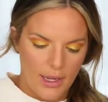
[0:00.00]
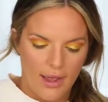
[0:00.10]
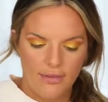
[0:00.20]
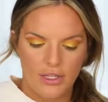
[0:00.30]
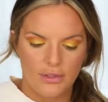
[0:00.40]
I
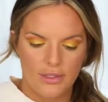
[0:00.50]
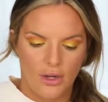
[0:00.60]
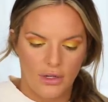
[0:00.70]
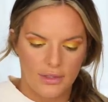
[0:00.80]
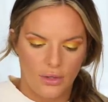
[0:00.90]
haven't used it
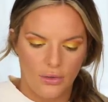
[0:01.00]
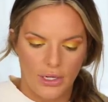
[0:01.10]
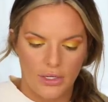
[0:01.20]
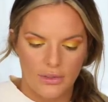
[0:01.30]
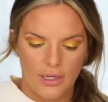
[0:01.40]
on its own. I
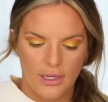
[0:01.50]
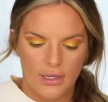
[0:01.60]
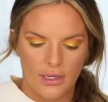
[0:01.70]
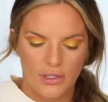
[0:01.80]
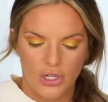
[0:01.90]
used it
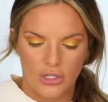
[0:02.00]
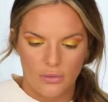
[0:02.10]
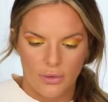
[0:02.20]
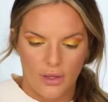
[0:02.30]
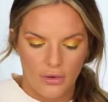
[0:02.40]
in
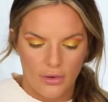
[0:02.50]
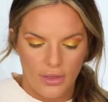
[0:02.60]
conjunction with other